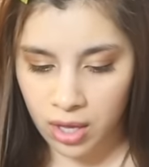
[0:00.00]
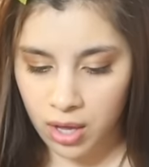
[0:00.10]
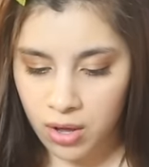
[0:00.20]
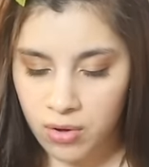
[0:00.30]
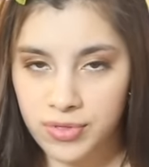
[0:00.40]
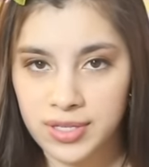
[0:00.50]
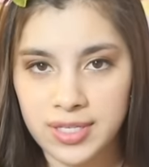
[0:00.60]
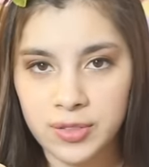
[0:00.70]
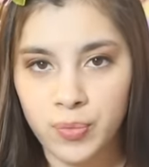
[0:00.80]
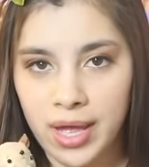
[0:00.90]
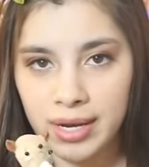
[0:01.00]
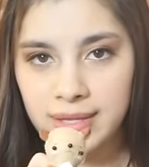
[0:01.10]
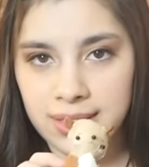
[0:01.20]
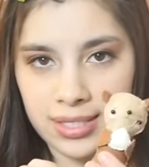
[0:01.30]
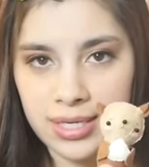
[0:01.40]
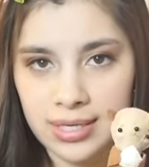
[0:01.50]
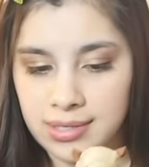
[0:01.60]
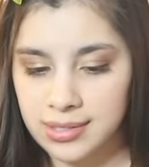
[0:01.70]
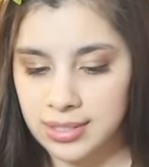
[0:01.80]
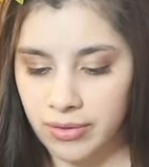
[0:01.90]
oh, this is what this
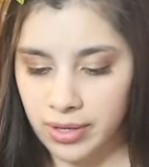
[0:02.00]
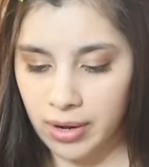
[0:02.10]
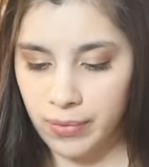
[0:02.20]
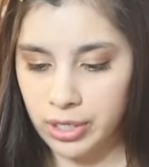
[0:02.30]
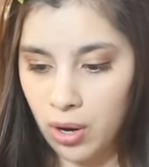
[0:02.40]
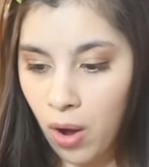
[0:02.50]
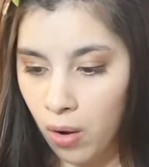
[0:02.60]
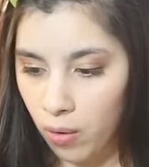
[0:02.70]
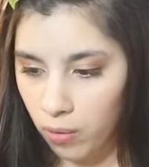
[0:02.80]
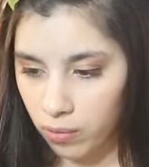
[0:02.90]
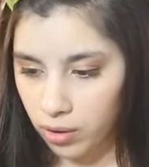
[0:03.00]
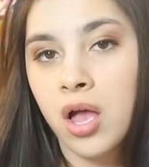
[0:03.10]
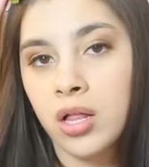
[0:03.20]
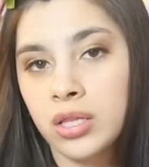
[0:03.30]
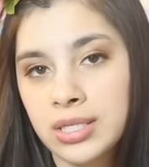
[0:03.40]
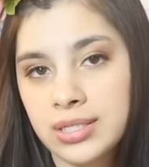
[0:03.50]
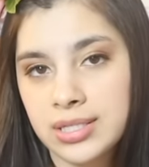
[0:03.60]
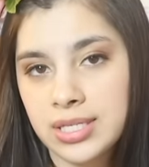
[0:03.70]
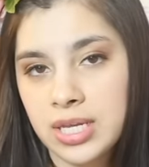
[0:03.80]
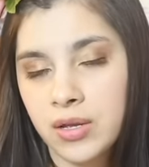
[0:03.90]
is, so that I would know. Let's
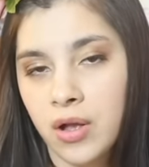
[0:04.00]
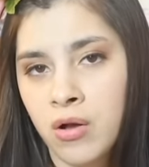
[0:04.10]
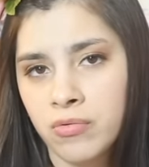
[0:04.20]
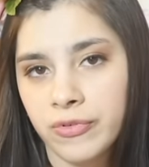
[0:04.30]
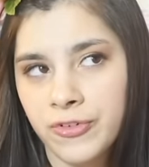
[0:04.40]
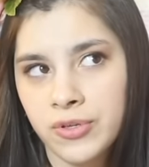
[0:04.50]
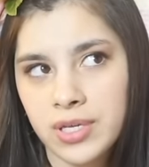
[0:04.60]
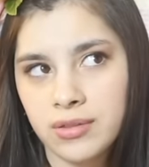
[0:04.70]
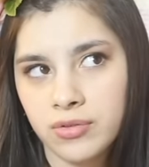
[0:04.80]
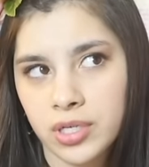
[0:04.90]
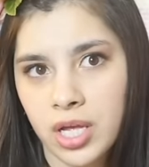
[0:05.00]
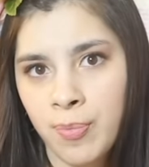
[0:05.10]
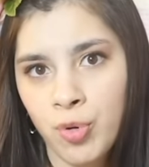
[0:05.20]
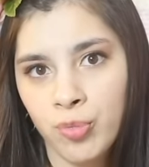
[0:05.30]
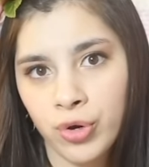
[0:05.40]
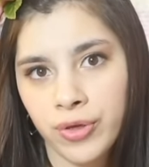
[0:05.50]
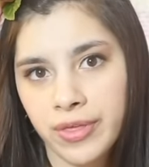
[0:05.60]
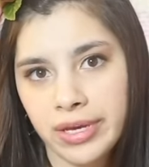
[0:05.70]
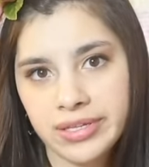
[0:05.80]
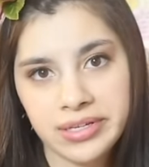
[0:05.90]
see. Oh, it feels like there's a couple more
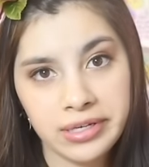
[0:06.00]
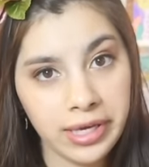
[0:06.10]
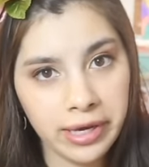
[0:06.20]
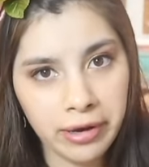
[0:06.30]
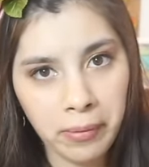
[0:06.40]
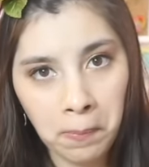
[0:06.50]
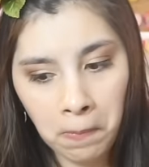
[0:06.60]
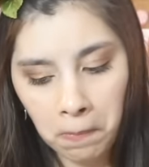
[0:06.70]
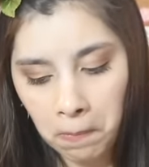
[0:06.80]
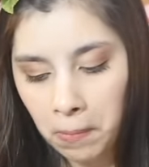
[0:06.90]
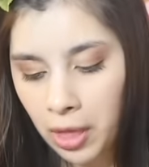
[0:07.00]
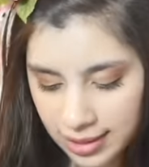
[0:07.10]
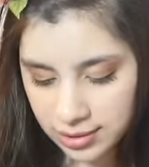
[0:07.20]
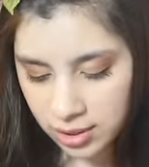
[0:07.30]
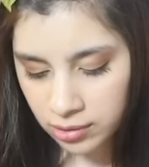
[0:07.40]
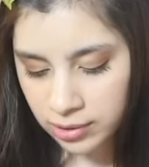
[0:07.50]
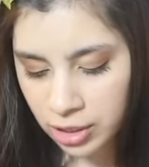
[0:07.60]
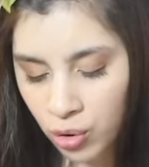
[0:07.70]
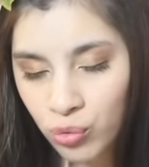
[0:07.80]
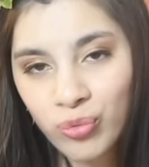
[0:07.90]
things in here. It's a
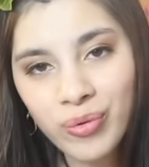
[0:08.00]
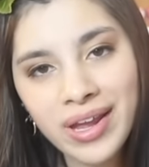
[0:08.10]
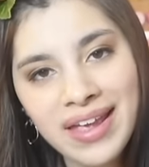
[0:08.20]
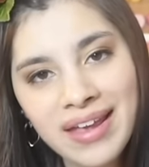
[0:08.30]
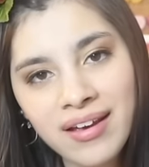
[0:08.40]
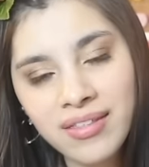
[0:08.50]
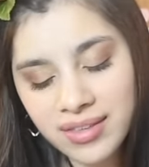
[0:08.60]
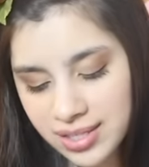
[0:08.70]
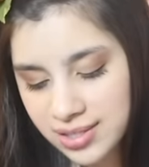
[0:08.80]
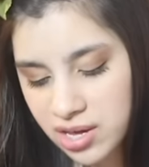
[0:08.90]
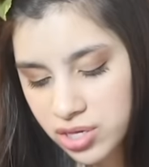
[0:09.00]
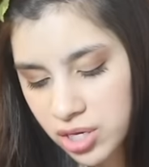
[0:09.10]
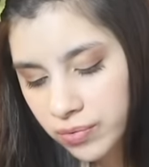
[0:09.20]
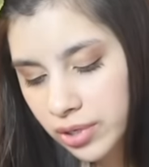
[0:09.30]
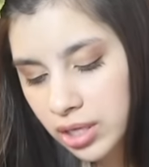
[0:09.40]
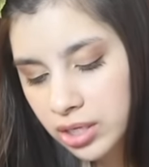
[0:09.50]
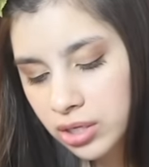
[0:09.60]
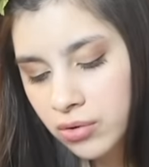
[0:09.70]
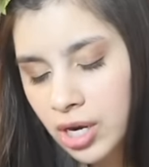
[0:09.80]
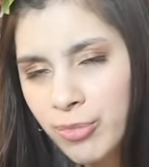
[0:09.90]
little ring. This is actually really
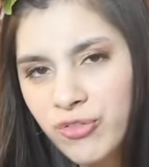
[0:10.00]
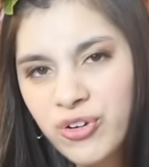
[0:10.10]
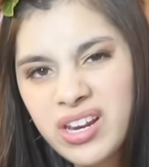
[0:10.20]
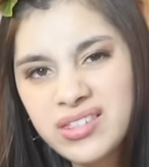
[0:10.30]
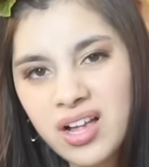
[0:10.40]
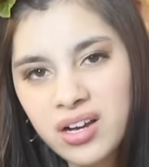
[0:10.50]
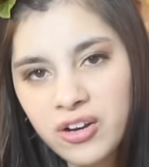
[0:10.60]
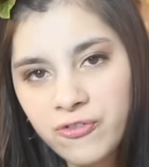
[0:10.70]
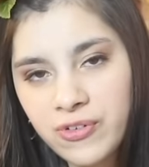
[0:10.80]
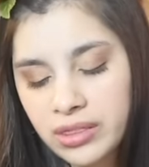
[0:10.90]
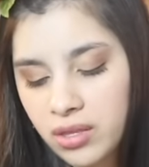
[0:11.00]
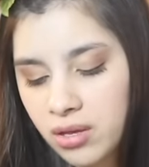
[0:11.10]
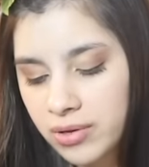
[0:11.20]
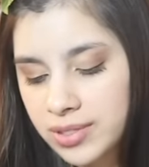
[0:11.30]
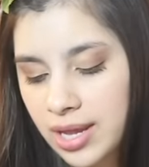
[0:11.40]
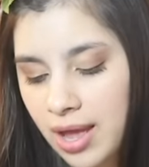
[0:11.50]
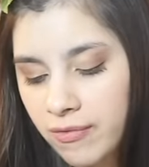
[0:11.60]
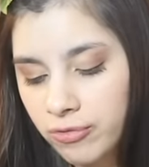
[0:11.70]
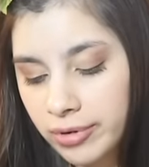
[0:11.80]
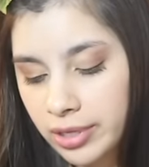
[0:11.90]
cute. I'm afraid it's not gonna fit though, because I
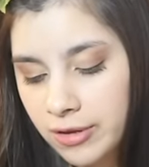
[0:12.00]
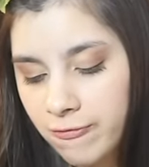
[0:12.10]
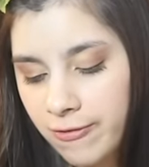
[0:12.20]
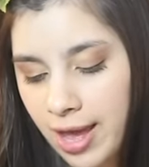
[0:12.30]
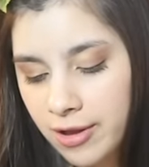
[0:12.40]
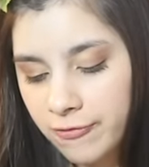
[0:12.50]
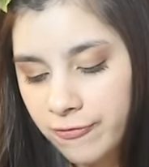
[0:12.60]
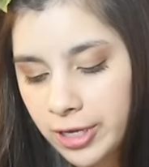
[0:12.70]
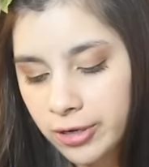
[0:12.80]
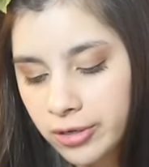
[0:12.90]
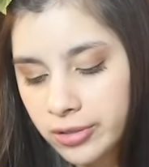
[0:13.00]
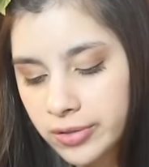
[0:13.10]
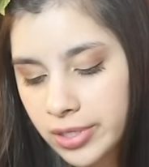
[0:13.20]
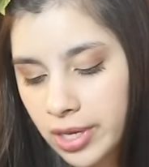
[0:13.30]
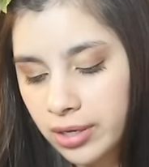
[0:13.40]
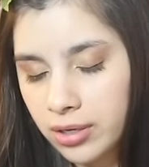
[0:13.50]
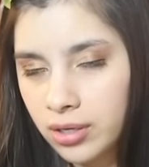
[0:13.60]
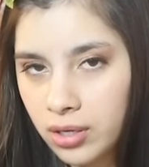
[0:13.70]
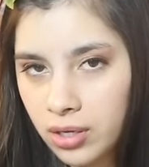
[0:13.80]
have really fat fingers, like